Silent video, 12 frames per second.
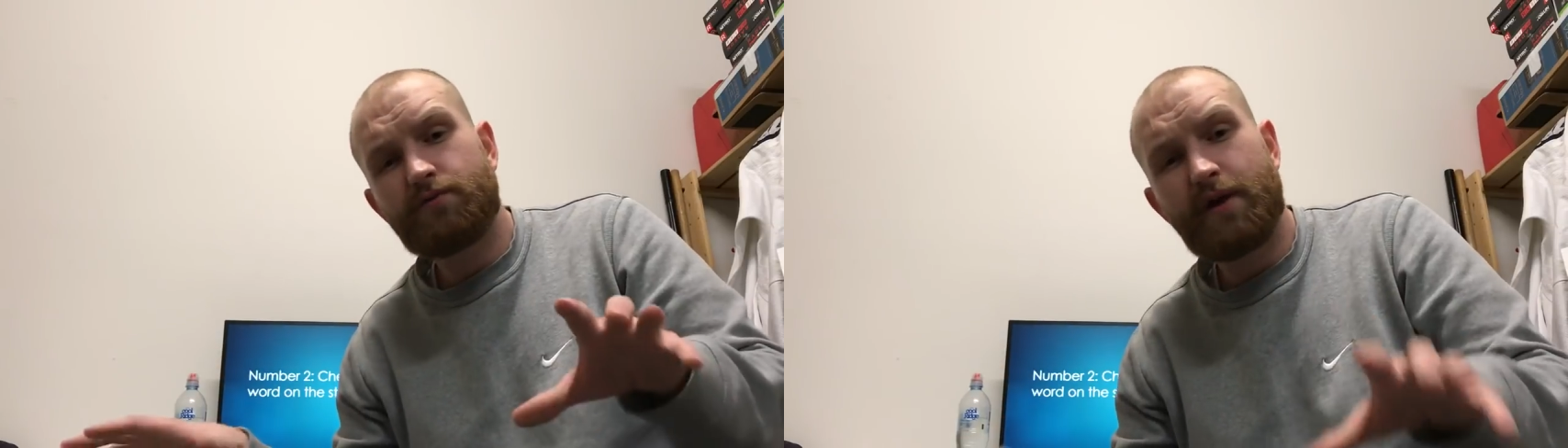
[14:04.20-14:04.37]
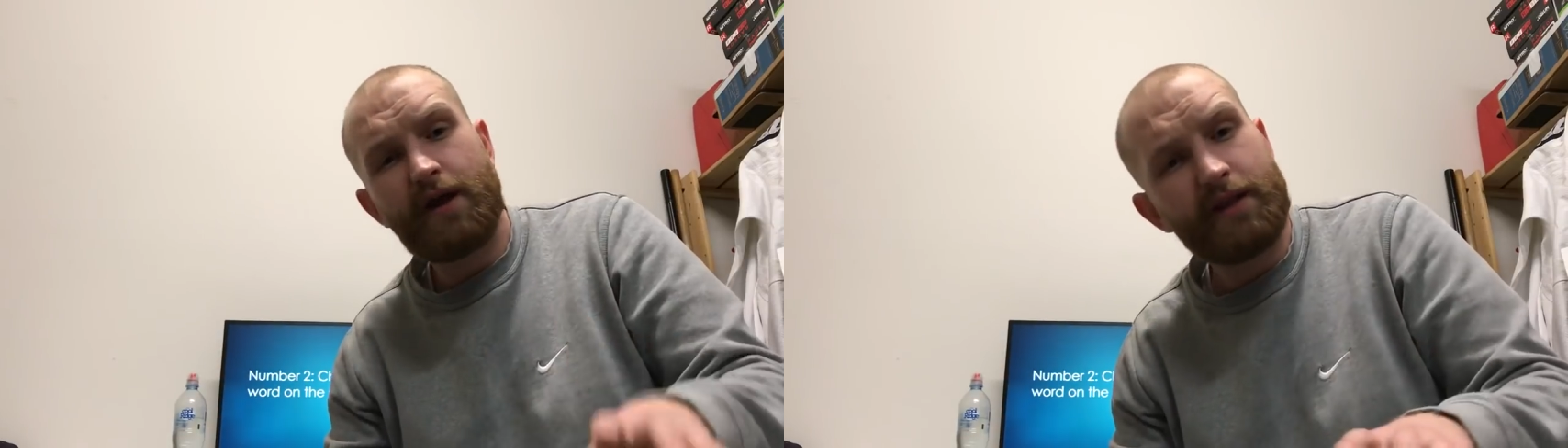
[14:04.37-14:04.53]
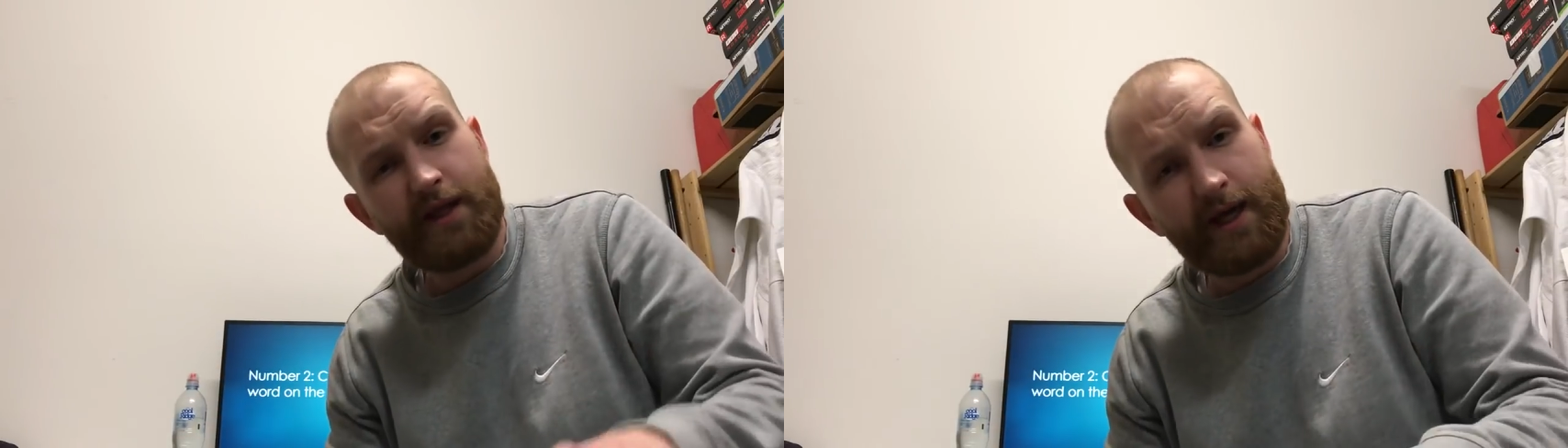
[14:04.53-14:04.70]

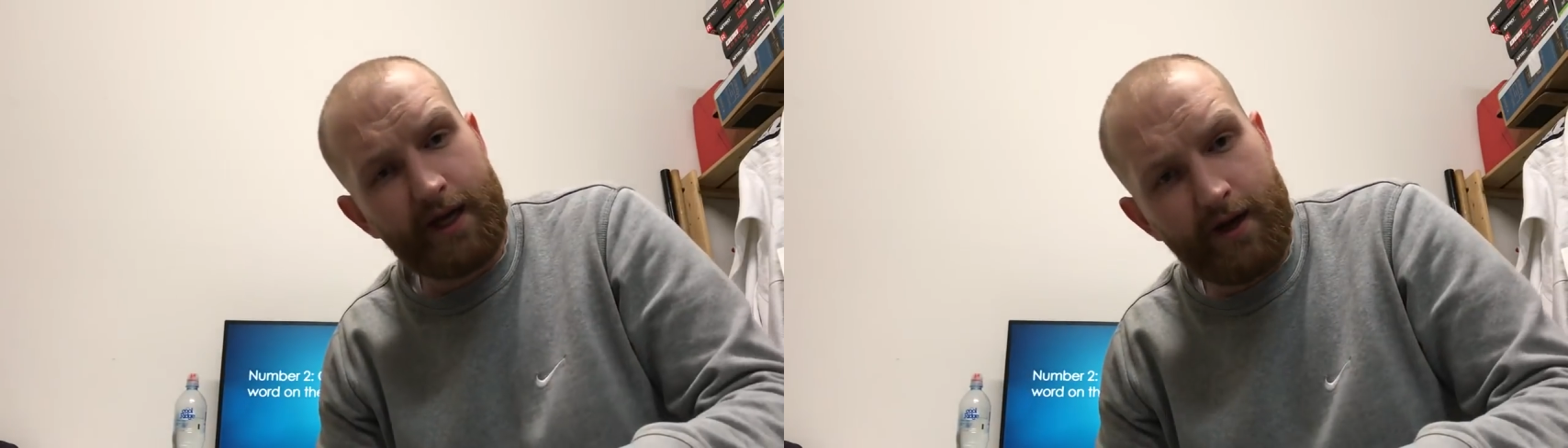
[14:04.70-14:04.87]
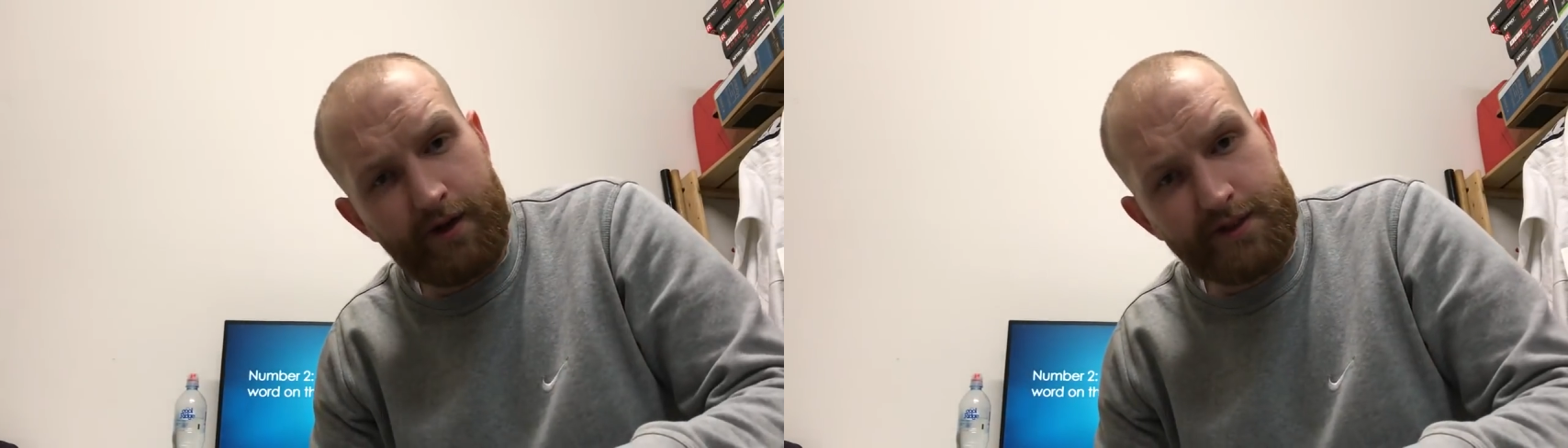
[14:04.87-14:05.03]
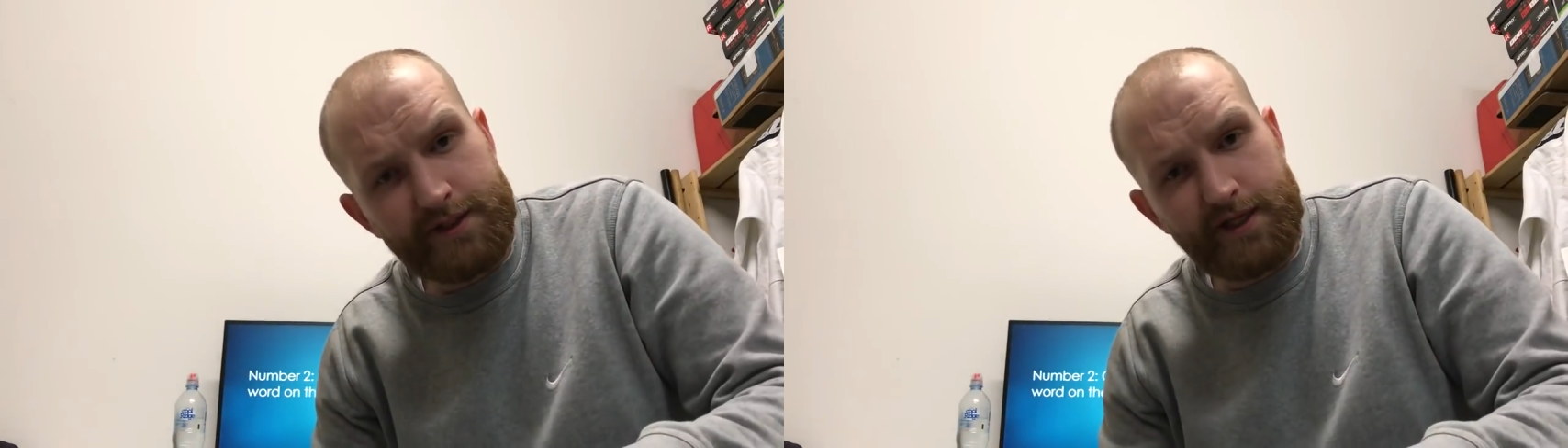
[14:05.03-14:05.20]
around that
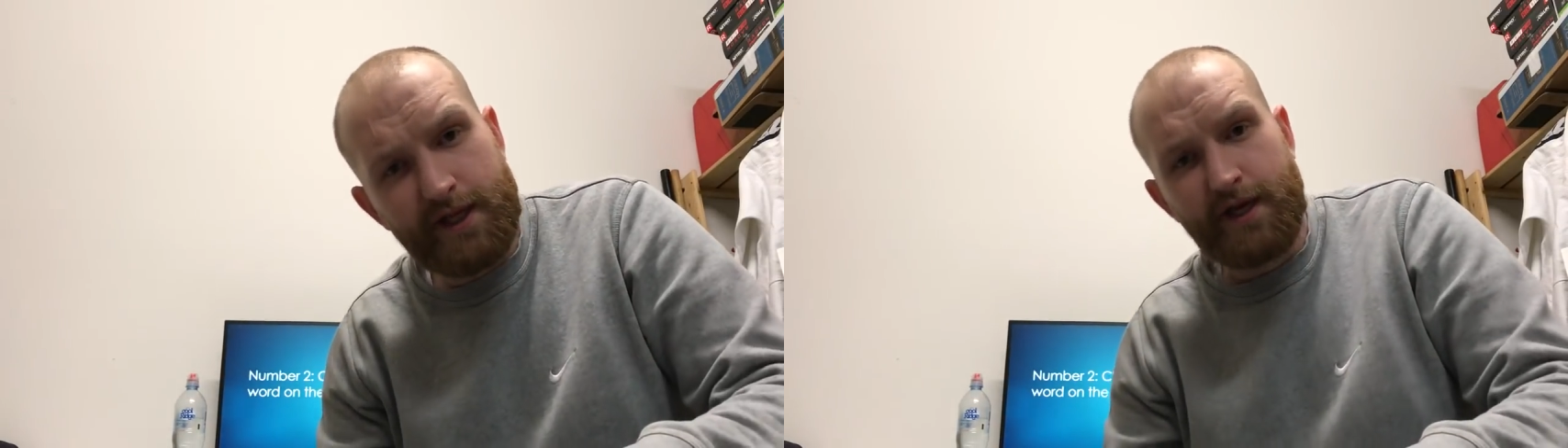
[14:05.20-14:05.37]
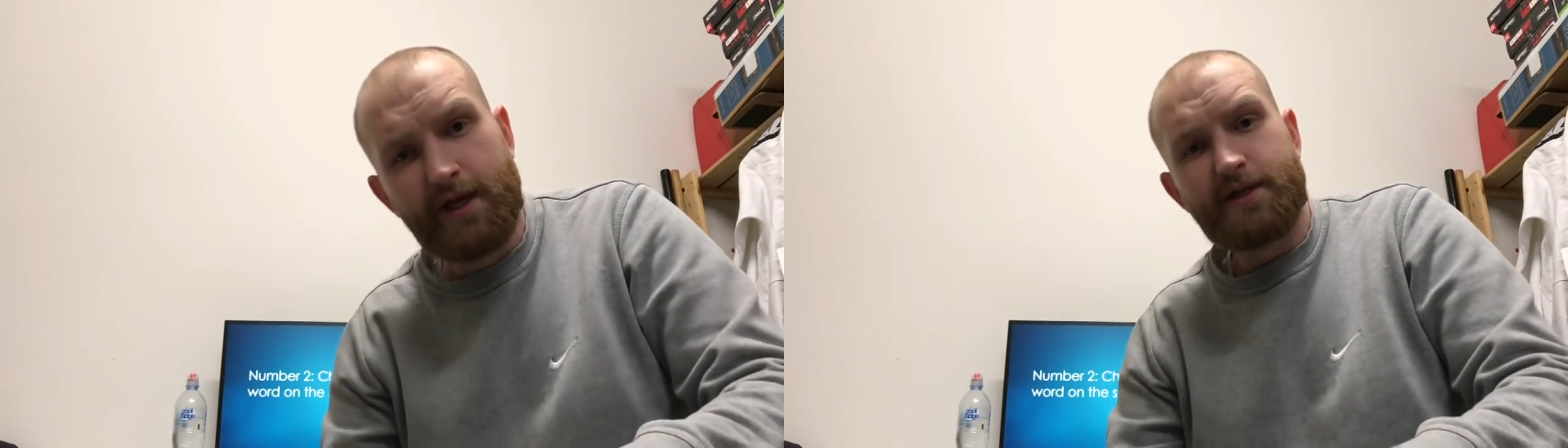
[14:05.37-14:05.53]
currency.